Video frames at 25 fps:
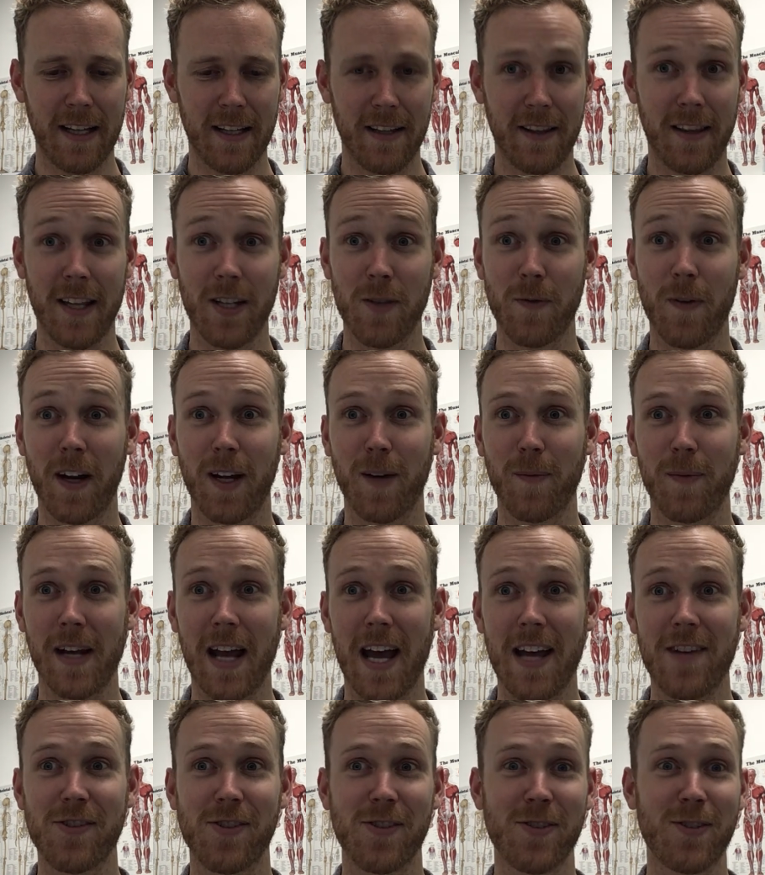these
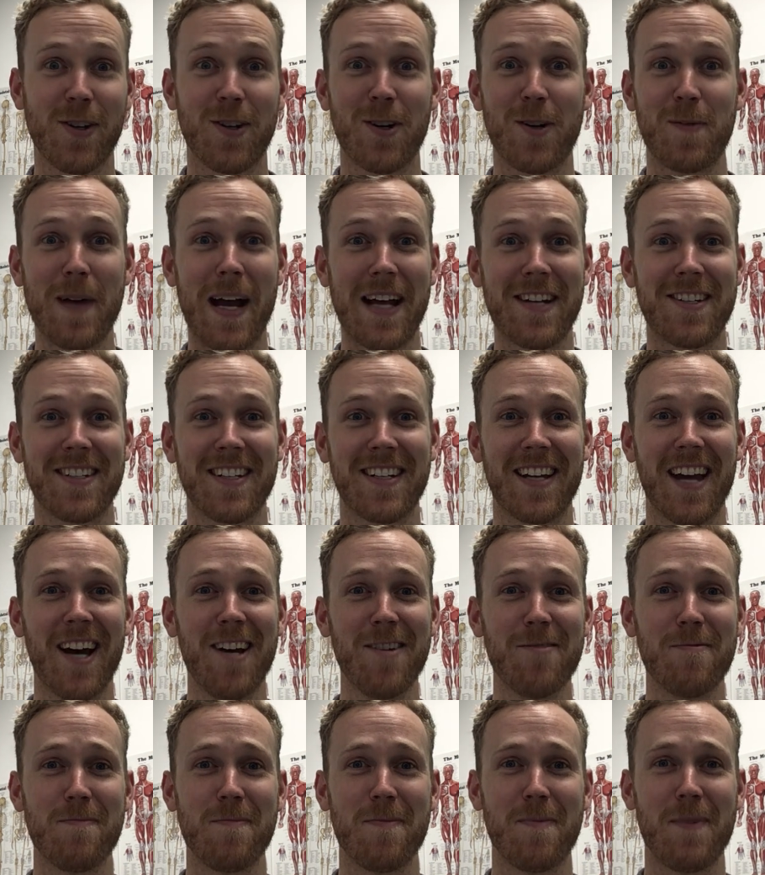recommendations that are about to
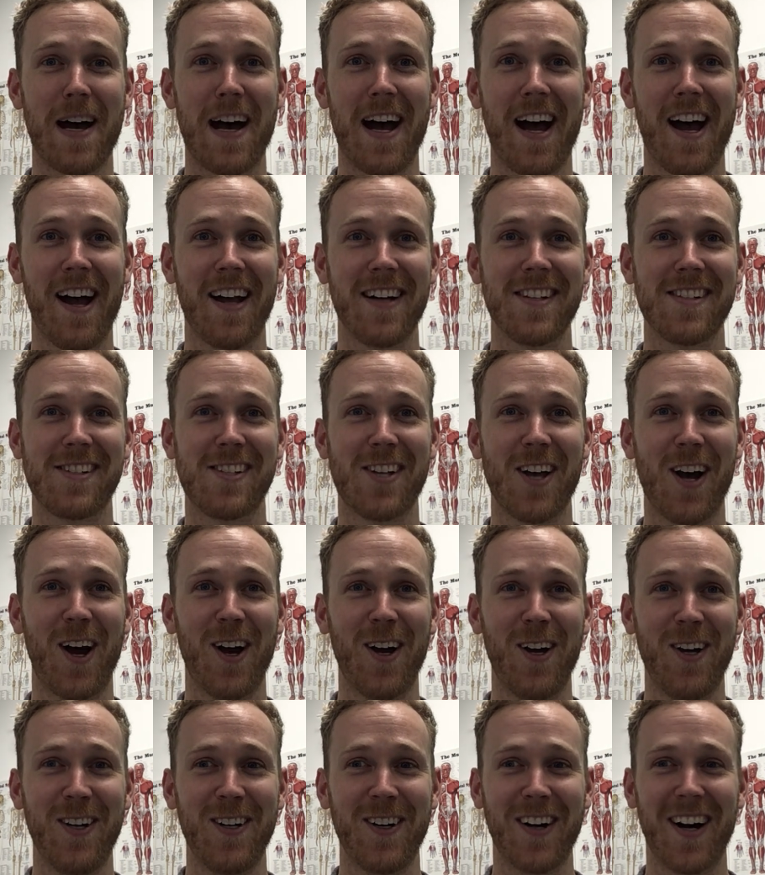come. So
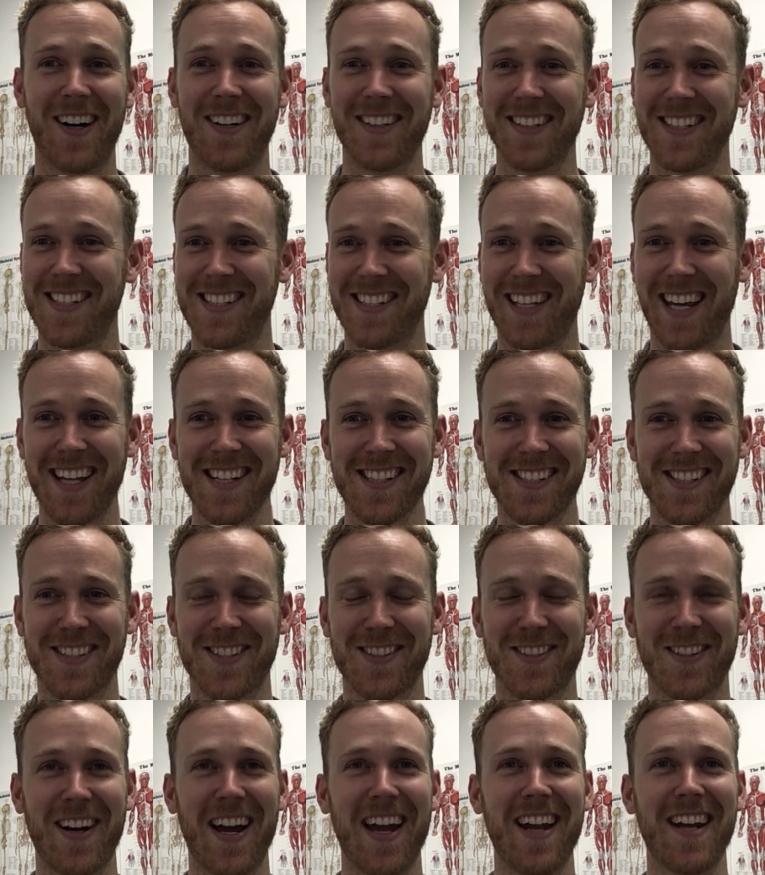I'll just get
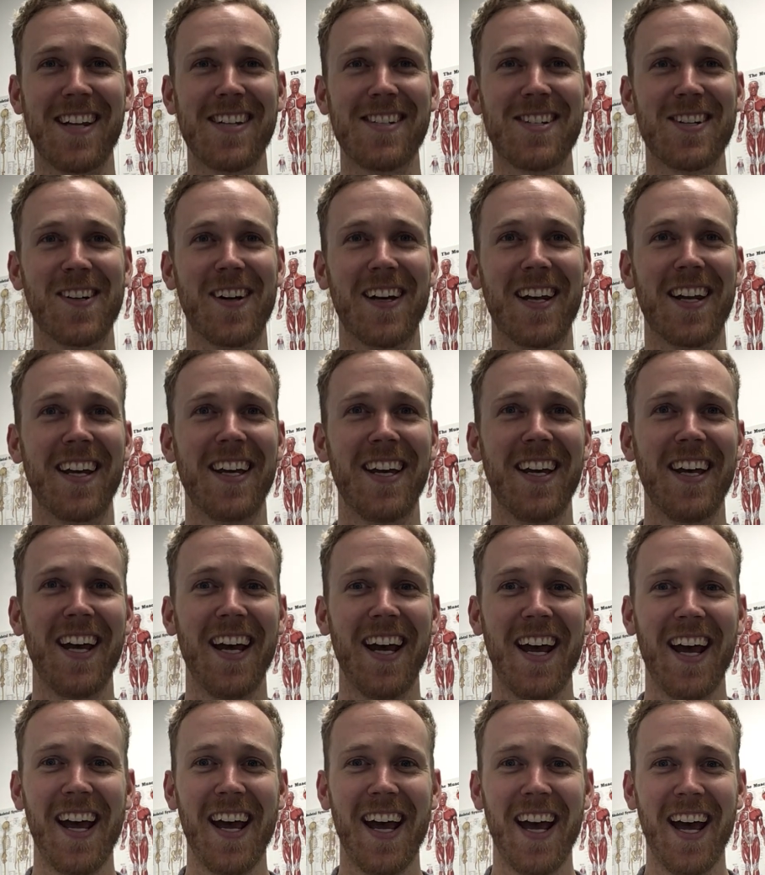straight into it.
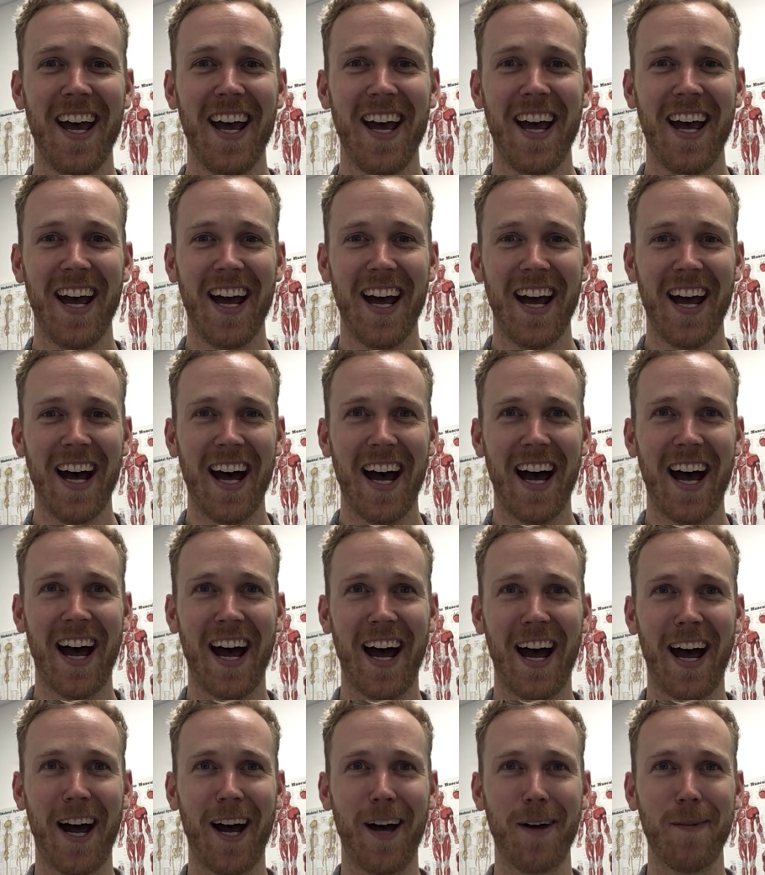
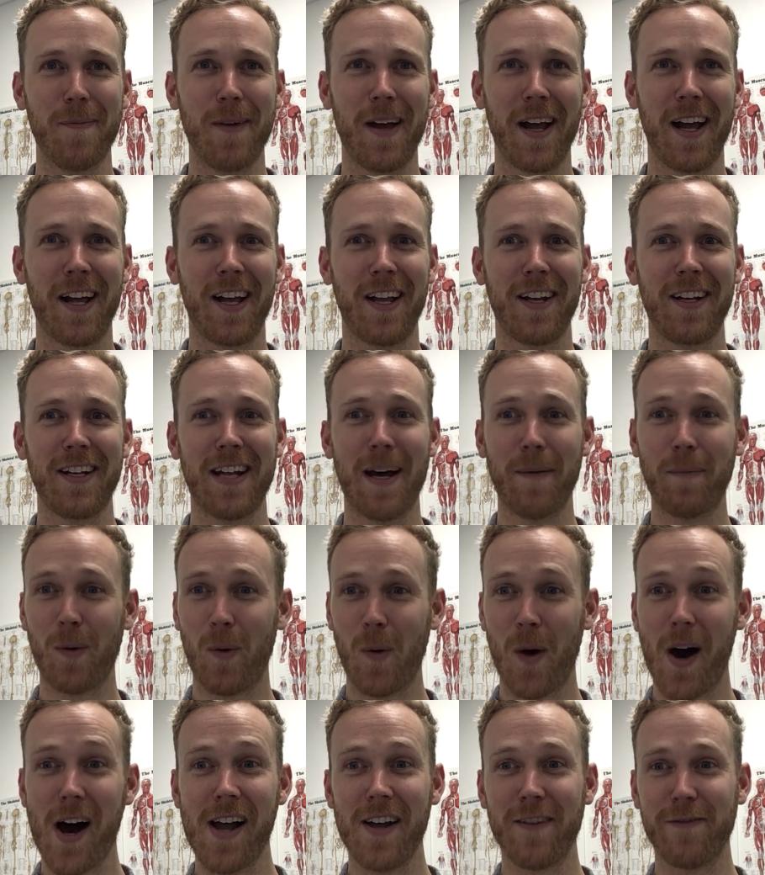Number
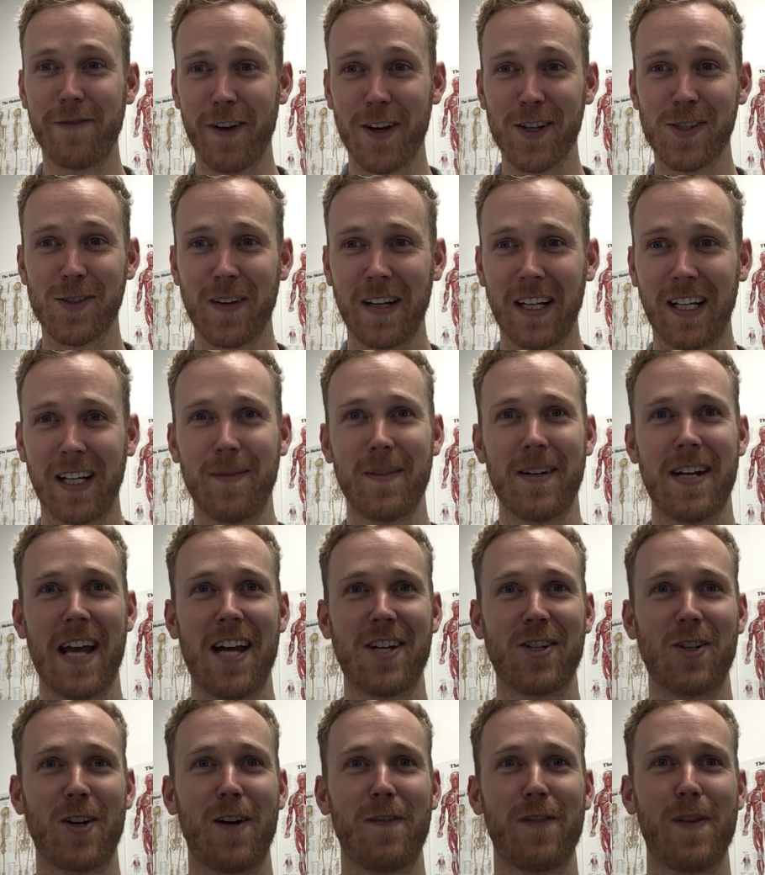one, first
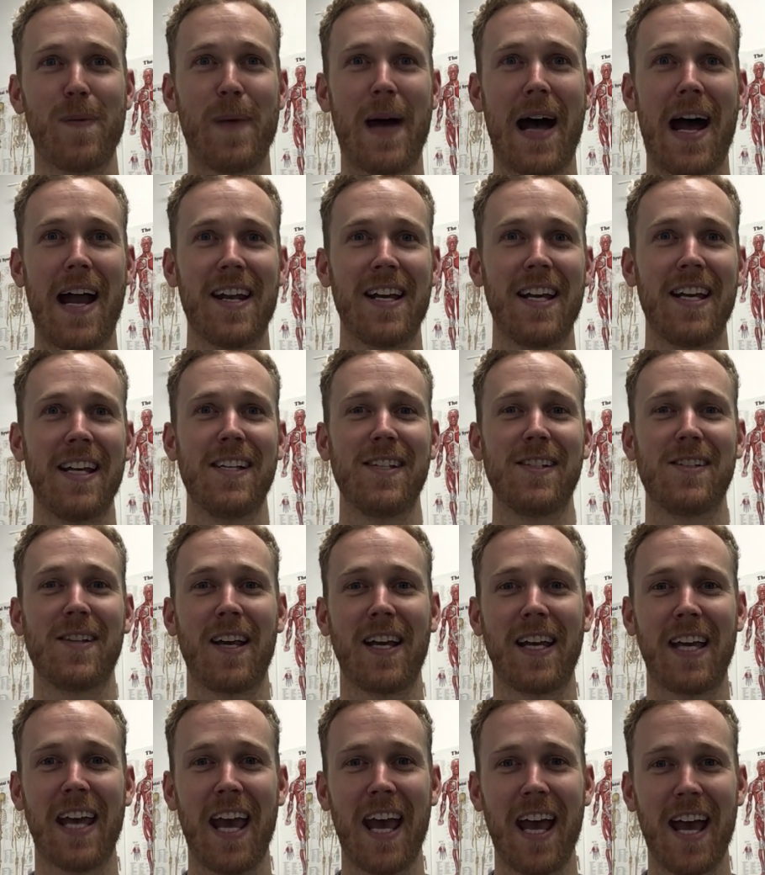recommendation off the bat is
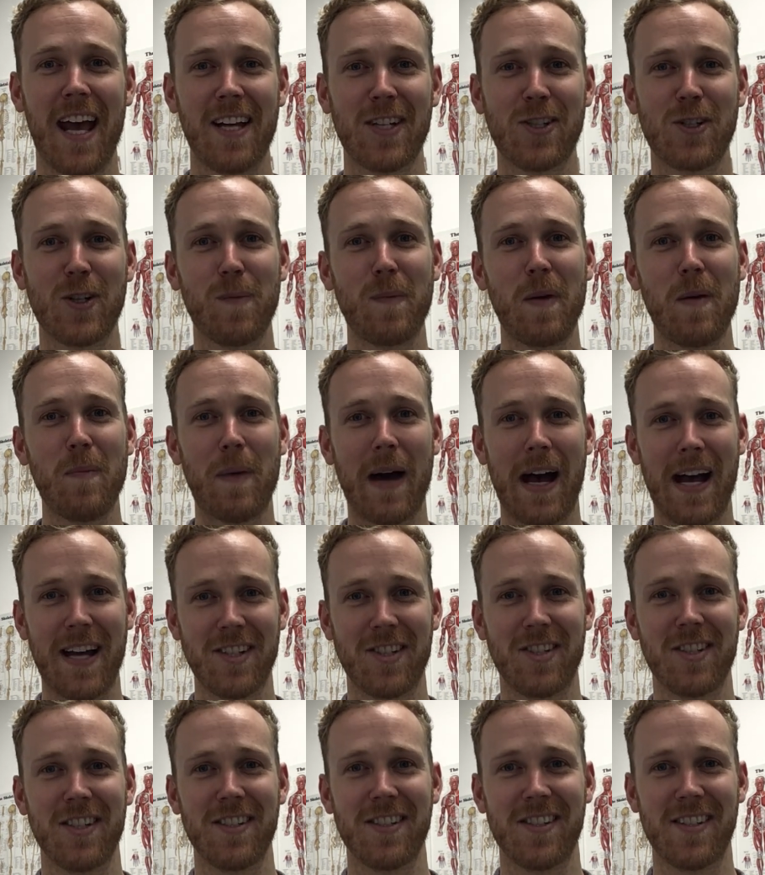care should be
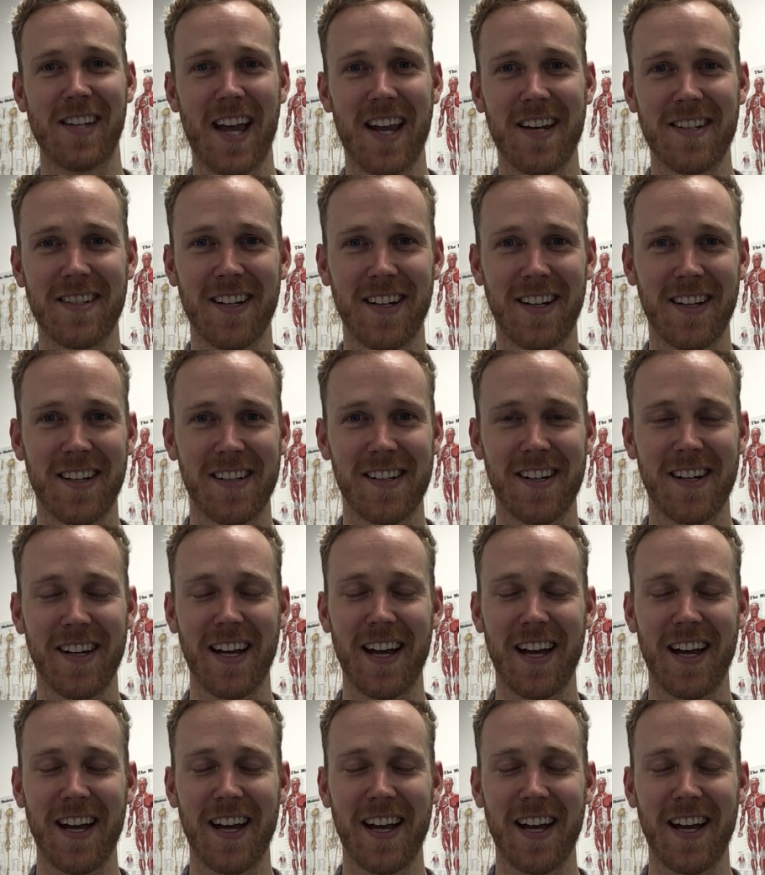patient-centered.